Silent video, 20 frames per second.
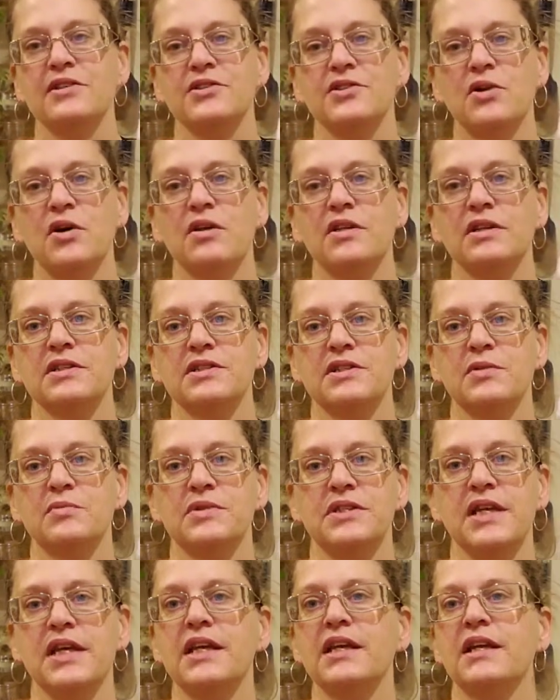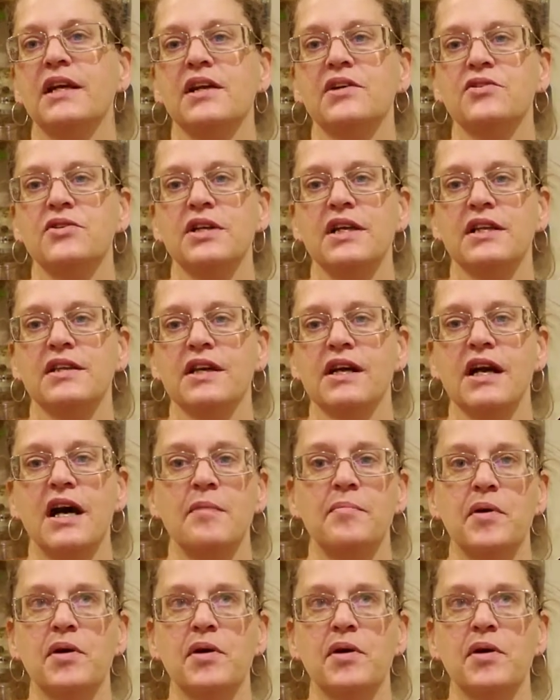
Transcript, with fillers: saw this, it was hidden underneath a cup.